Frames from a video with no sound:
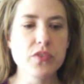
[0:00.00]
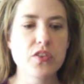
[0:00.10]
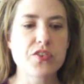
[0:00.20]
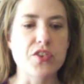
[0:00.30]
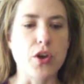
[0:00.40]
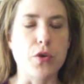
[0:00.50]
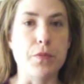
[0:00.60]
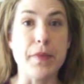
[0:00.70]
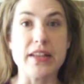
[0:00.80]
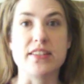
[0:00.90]
So
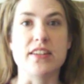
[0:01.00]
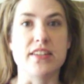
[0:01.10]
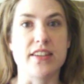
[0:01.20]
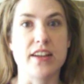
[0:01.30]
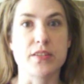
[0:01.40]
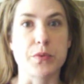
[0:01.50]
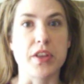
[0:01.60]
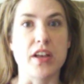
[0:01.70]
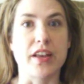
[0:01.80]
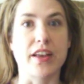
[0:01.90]
Mason and his ex were
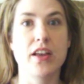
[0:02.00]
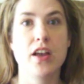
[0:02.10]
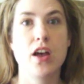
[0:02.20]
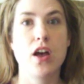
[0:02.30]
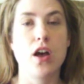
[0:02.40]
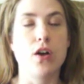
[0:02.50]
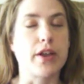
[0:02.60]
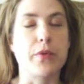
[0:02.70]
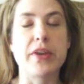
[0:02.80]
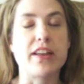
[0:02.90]
like,
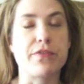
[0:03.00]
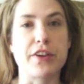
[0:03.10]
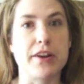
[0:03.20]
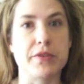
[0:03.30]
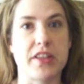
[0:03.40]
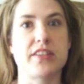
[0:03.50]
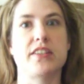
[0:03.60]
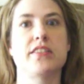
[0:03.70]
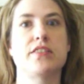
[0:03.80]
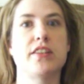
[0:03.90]
"Okay, we got to figure out what this
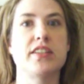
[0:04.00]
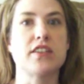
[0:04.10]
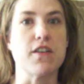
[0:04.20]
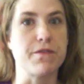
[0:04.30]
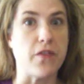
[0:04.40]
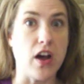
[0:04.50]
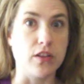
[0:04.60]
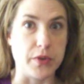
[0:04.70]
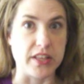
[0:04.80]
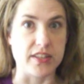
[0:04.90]
is." So they start
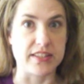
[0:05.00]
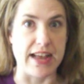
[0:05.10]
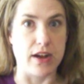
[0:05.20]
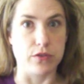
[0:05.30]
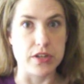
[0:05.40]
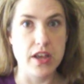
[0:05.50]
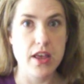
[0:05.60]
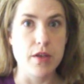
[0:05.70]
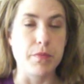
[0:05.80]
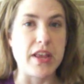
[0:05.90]
following the sound,
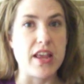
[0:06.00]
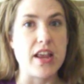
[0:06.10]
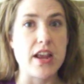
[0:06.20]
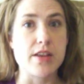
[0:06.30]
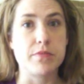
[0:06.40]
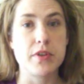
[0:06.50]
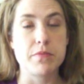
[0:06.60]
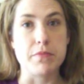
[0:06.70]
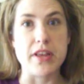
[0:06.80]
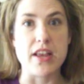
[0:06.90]
meh,
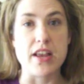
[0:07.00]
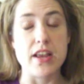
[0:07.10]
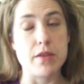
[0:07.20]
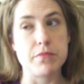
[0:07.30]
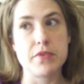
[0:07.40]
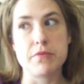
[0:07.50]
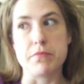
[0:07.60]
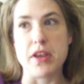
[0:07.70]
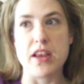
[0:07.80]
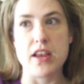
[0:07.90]
meh,
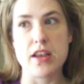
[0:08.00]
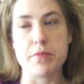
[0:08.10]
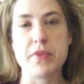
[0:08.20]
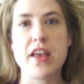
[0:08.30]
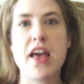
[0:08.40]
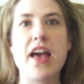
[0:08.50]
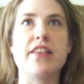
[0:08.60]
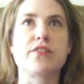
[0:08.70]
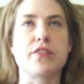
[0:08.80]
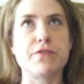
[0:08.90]
meh,
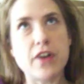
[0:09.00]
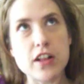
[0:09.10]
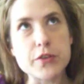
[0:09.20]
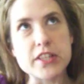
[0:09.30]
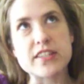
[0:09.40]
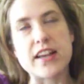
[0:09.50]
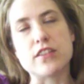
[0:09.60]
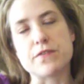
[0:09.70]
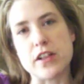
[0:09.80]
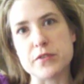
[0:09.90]
and so they're following the
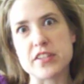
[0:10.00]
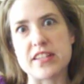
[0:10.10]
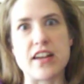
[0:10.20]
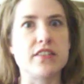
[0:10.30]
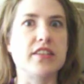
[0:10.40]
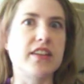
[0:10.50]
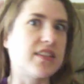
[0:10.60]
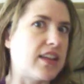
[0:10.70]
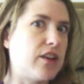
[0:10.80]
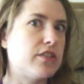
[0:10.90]
sound until it
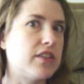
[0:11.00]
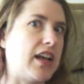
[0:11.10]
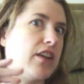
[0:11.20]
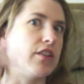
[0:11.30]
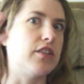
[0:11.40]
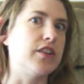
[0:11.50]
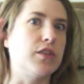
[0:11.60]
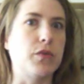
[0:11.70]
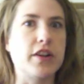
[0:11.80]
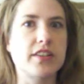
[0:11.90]
gets louder and louder. You
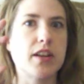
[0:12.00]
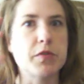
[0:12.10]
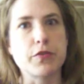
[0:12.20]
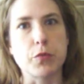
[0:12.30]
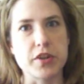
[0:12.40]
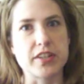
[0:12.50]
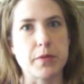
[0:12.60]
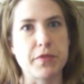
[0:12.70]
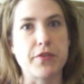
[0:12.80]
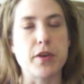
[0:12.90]
know, where's it coming from? Where's it
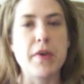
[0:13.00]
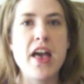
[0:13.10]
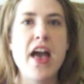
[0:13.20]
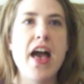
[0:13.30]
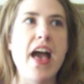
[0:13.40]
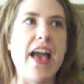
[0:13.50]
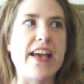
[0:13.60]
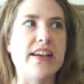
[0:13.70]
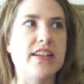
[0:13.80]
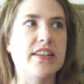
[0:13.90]
coming from?
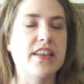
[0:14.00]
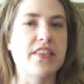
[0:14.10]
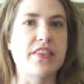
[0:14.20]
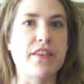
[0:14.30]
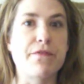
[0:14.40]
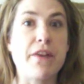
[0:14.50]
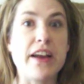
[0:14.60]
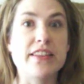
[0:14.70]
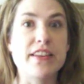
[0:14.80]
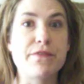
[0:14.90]
And they
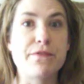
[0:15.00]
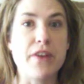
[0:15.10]
finally